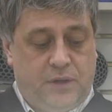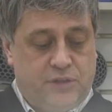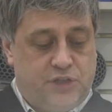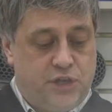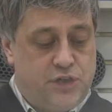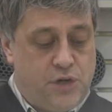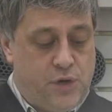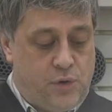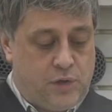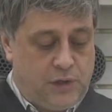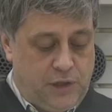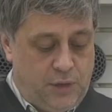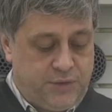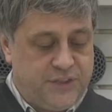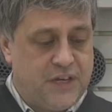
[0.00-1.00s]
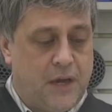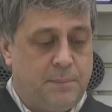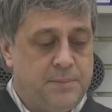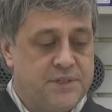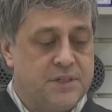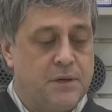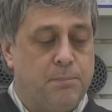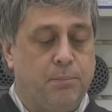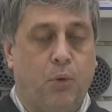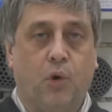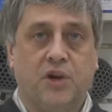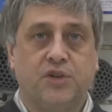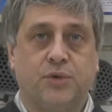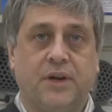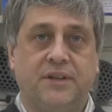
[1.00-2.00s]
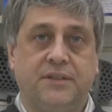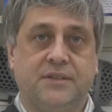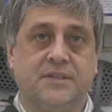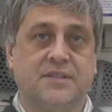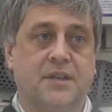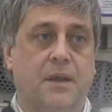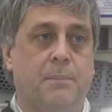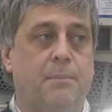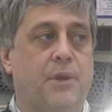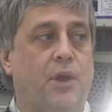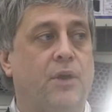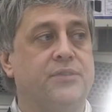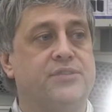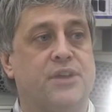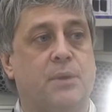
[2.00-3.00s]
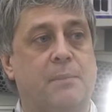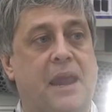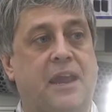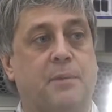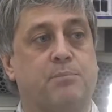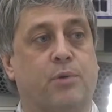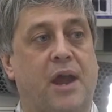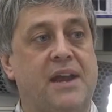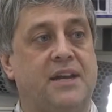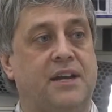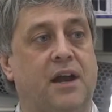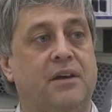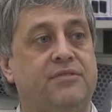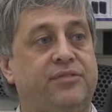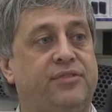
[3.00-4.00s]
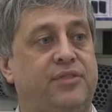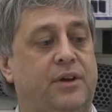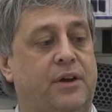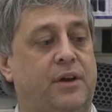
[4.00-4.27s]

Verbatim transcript: to do close-ups, portraits, but also make it bright enough